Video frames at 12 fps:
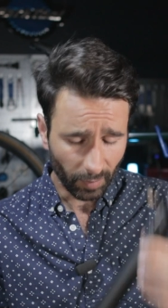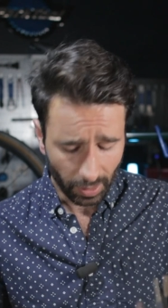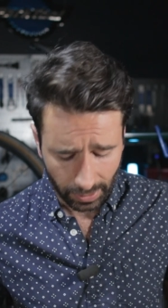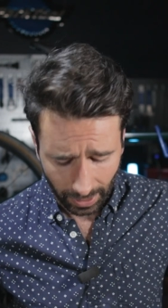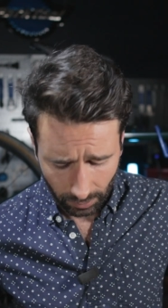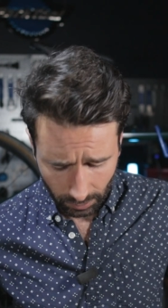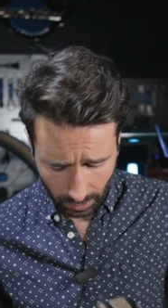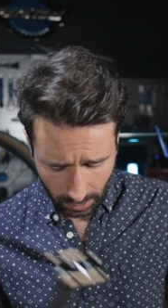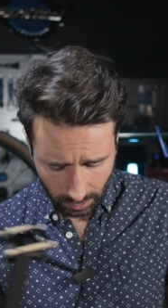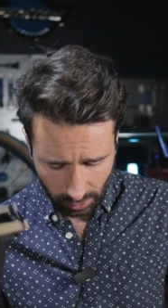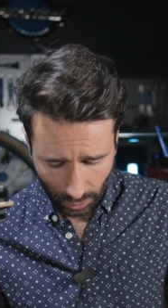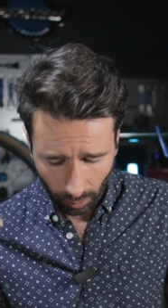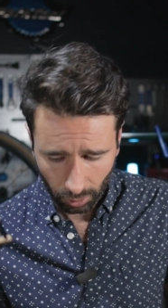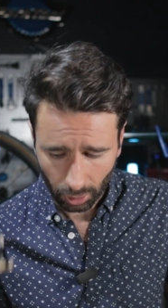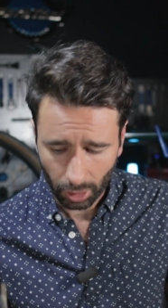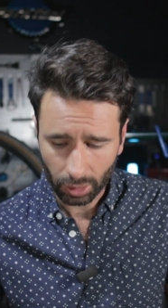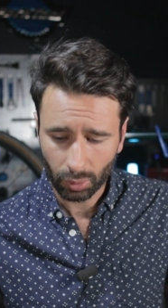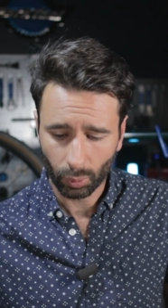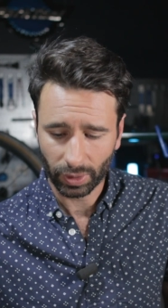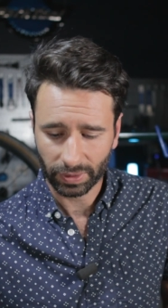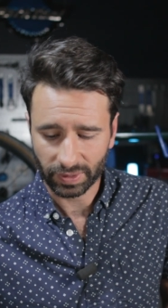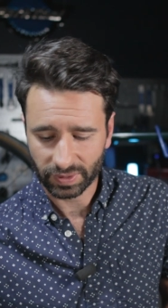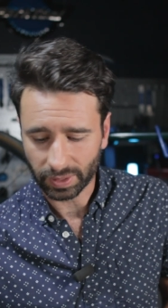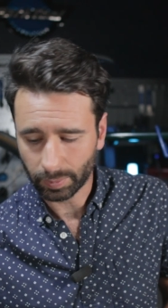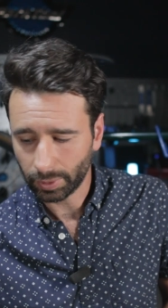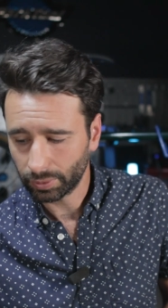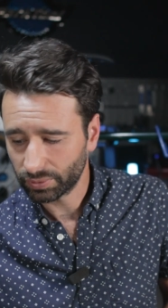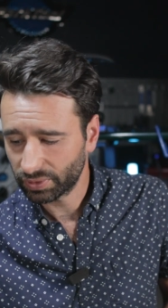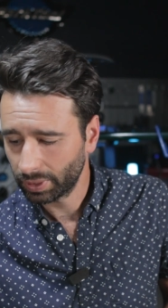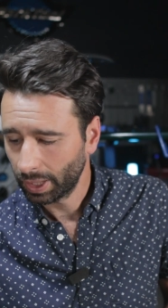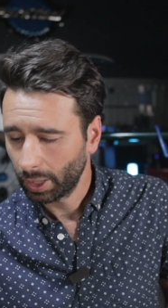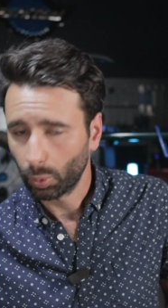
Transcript: Now, to go along with the seat post,